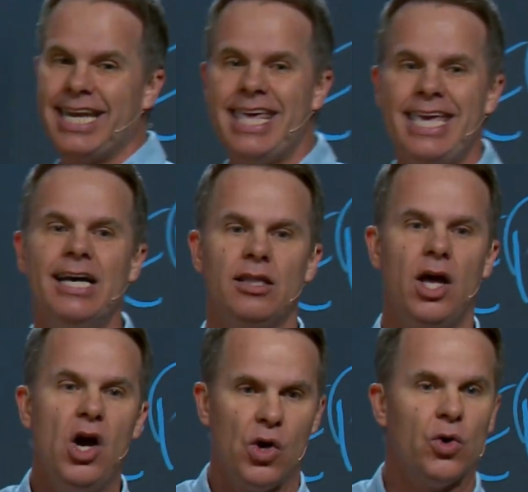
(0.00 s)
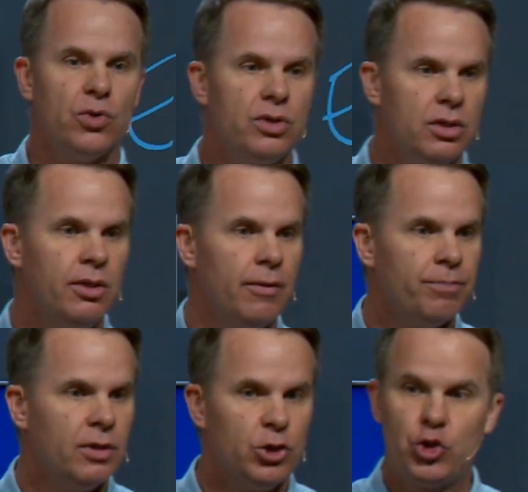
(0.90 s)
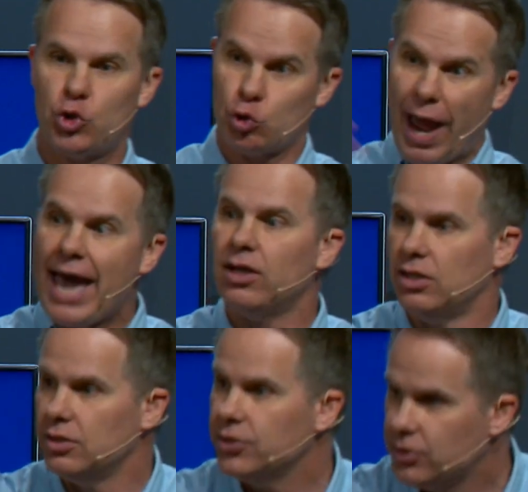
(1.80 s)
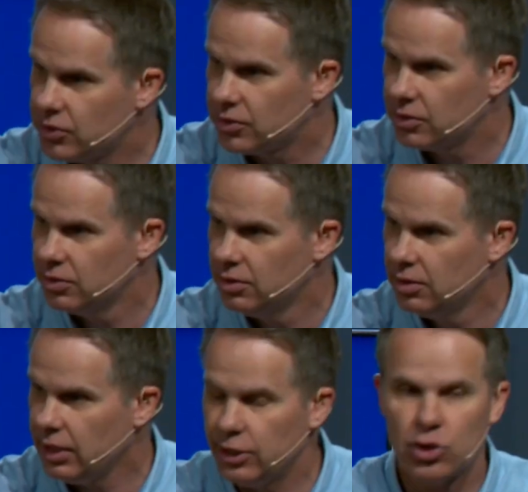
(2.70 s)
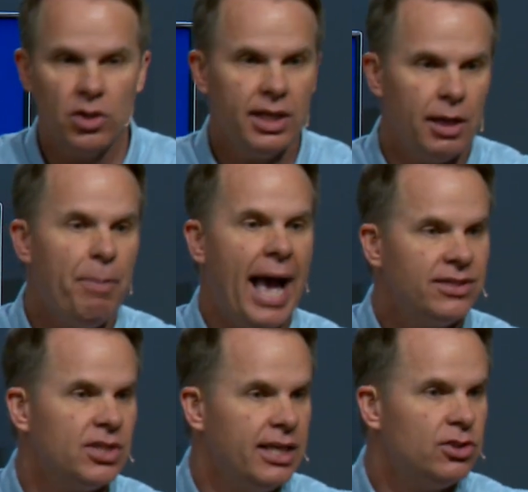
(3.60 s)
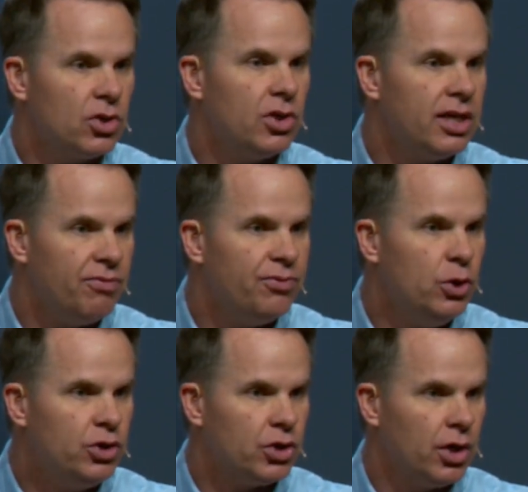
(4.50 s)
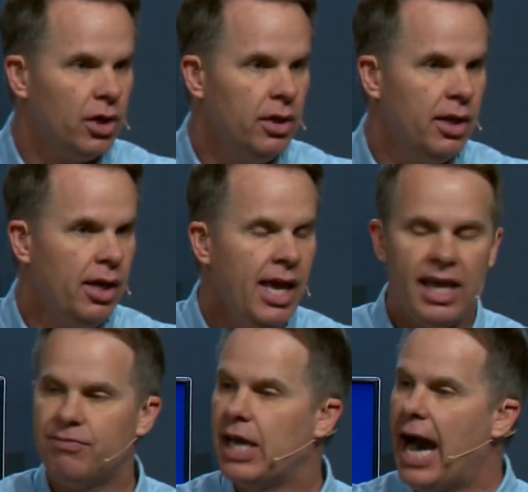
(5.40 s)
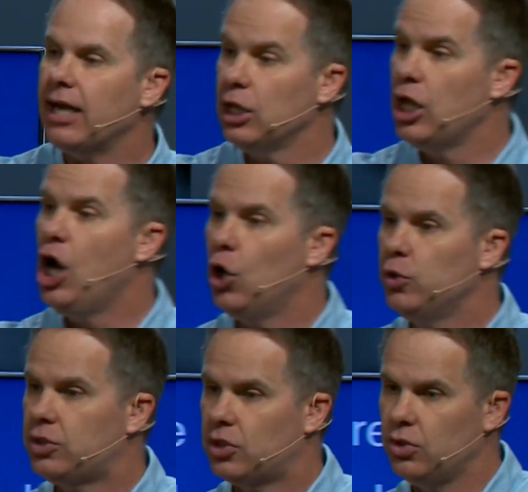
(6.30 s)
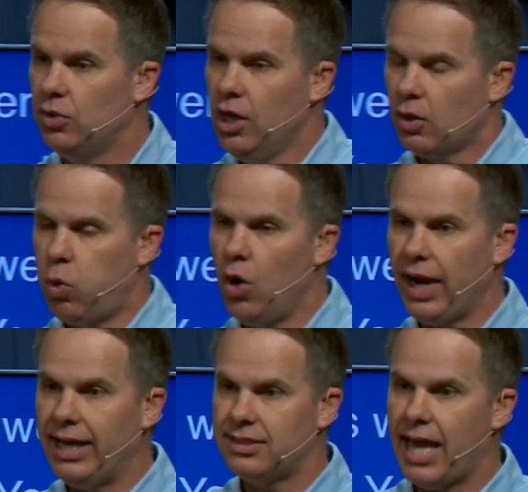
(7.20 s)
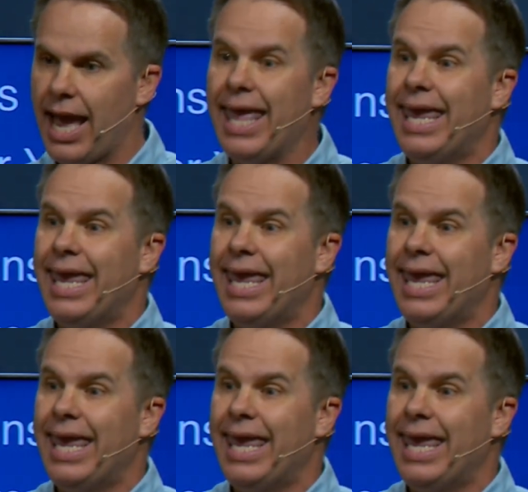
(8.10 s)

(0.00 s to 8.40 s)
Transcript: and He alone straddles eternity past and eternity future, if God alone, to quote Isaiah,